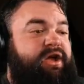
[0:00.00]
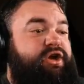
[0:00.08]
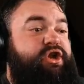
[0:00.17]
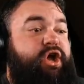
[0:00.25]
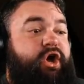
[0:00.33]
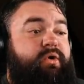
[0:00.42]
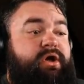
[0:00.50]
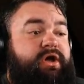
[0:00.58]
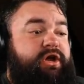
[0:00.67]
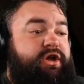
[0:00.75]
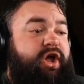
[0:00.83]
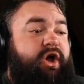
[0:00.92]
no,
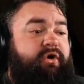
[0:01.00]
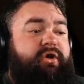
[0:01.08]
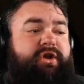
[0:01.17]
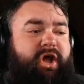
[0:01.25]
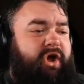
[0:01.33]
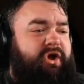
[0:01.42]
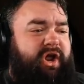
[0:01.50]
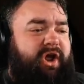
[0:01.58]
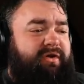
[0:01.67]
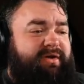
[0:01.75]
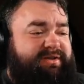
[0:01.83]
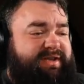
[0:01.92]
no, no,
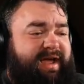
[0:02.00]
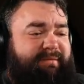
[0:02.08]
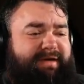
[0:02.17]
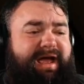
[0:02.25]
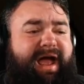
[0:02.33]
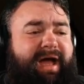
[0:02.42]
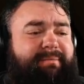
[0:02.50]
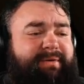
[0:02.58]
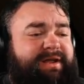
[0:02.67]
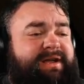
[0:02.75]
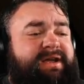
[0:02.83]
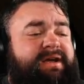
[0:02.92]
no, this can't be
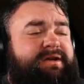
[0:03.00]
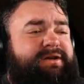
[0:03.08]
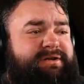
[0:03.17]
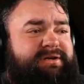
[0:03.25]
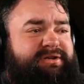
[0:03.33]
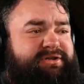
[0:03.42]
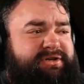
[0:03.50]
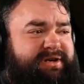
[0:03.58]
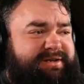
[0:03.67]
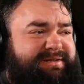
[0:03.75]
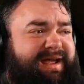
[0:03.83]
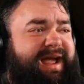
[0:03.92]
happening.
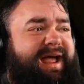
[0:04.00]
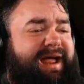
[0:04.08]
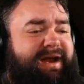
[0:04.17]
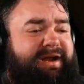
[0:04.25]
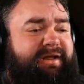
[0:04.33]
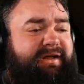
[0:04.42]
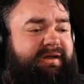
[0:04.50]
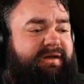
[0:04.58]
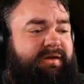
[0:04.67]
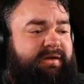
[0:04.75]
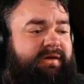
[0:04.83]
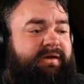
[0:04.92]
She's dead.
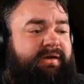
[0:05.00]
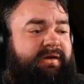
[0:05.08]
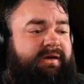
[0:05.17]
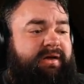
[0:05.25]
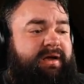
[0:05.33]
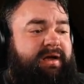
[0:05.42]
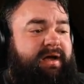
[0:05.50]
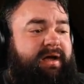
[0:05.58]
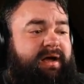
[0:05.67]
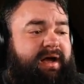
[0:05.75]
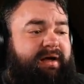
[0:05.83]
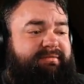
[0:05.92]

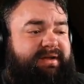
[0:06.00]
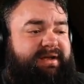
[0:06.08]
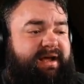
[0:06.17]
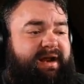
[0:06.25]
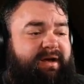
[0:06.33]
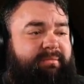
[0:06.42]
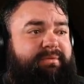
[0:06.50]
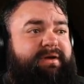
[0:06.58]
I have to get help.